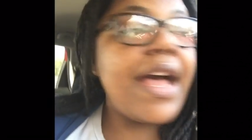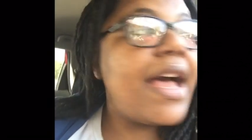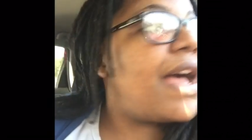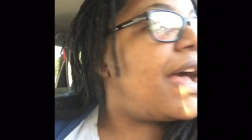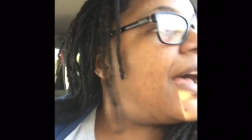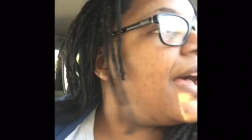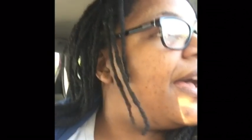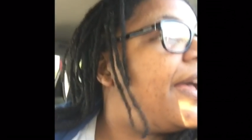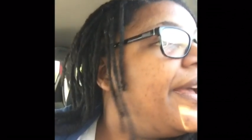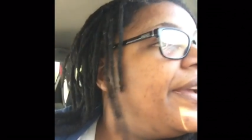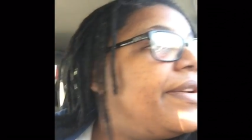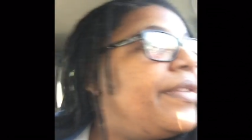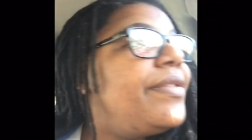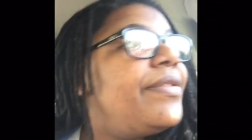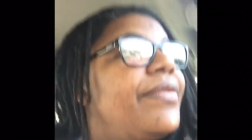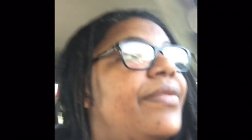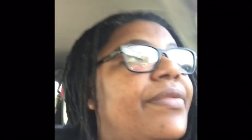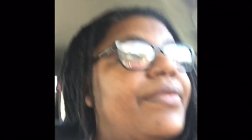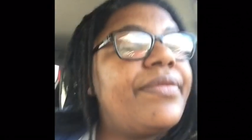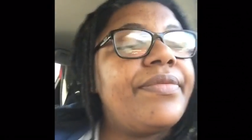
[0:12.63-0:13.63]

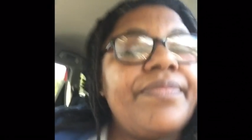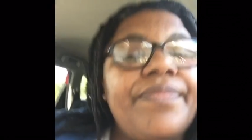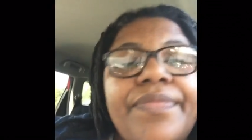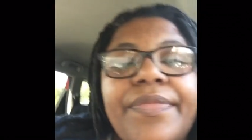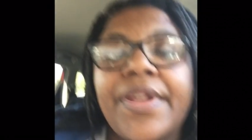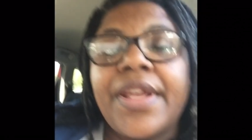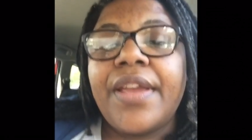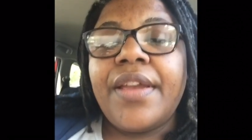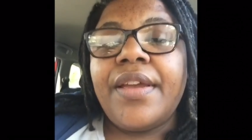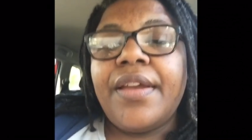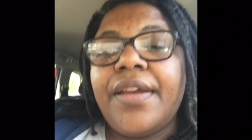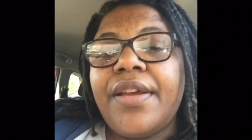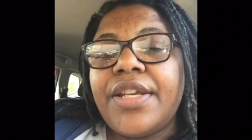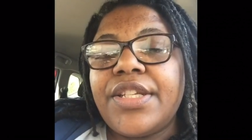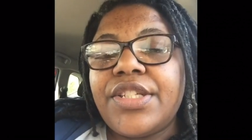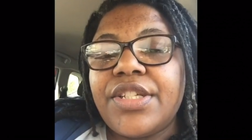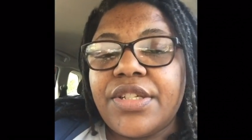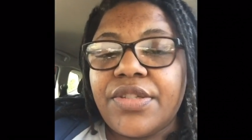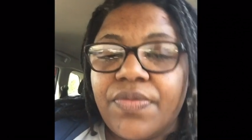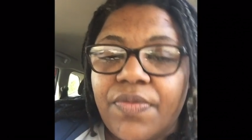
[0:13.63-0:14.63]
I
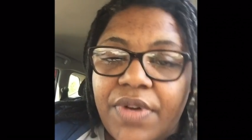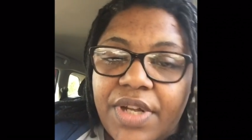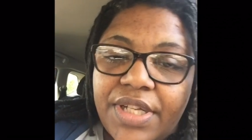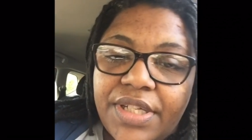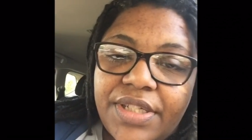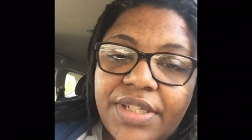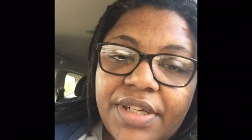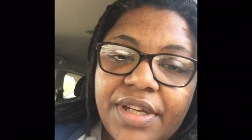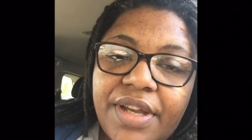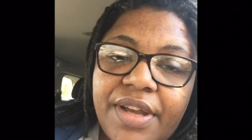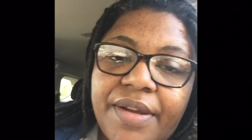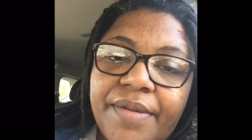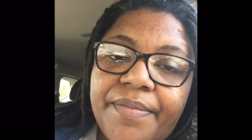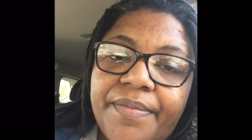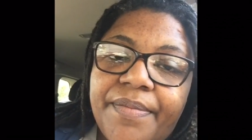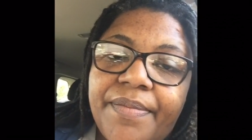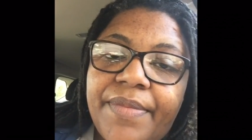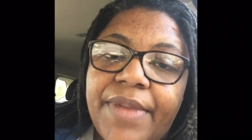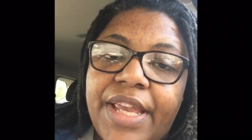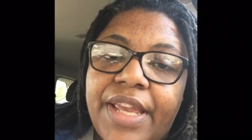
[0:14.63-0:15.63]
just wanted to
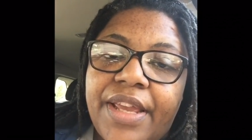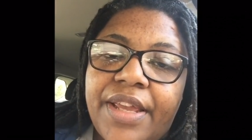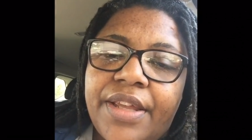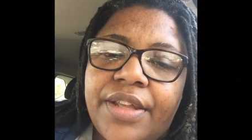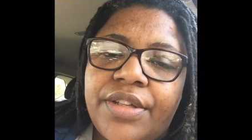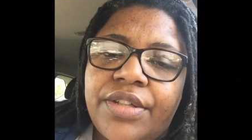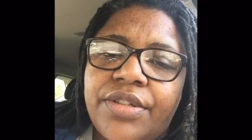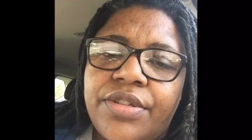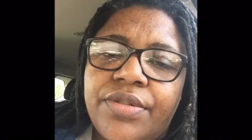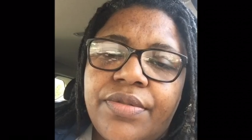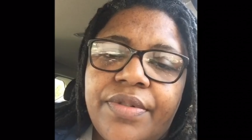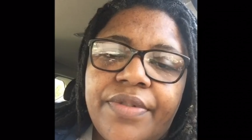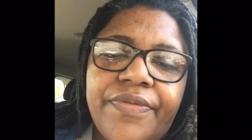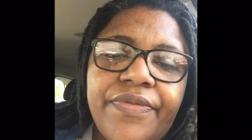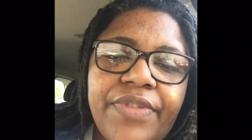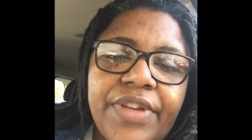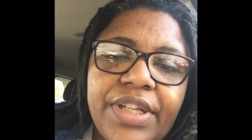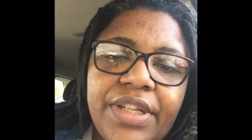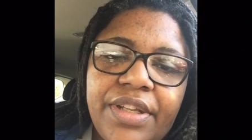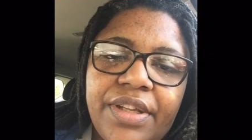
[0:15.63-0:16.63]
come and do a
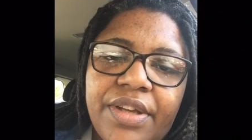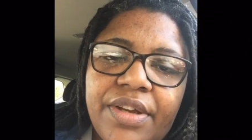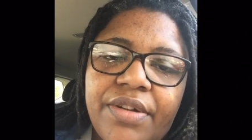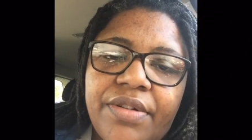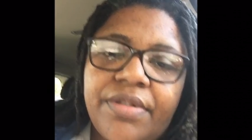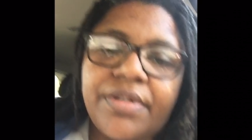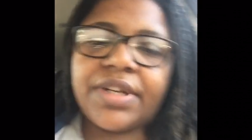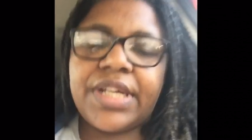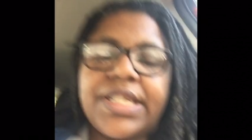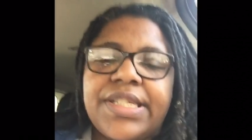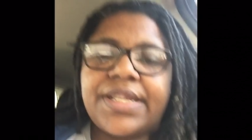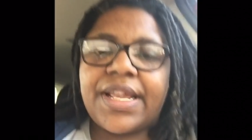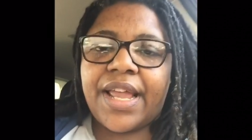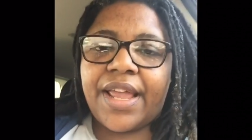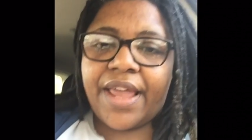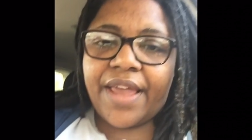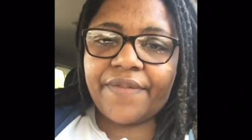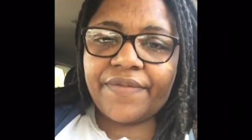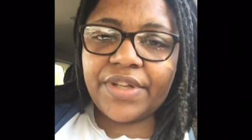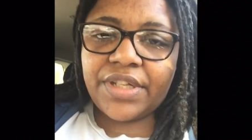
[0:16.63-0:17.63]
video because I
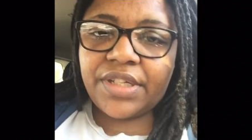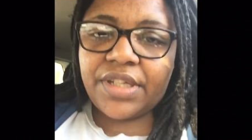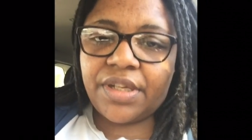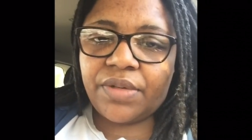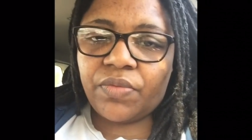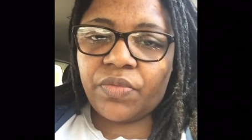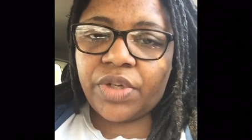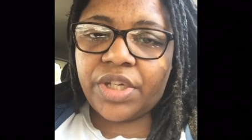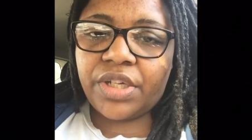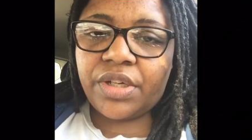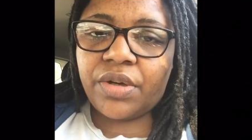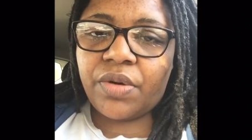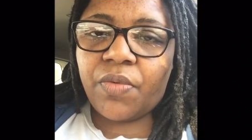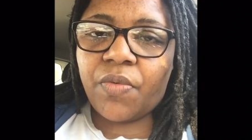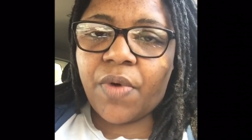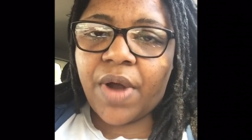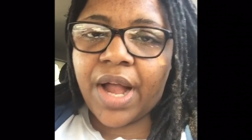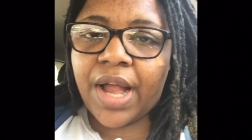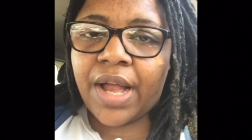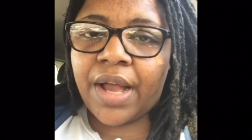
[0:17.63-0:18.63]
haven't done one in a
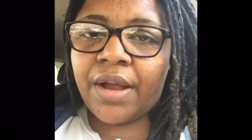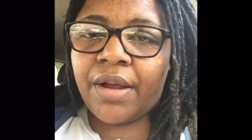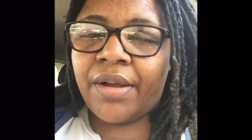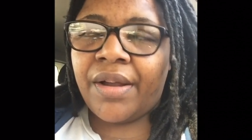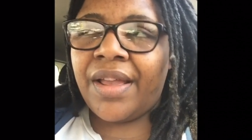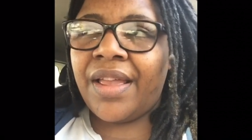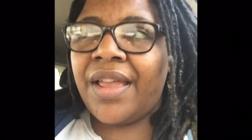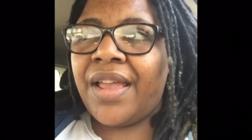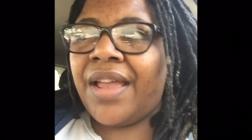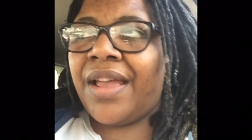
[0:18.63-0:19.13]
while.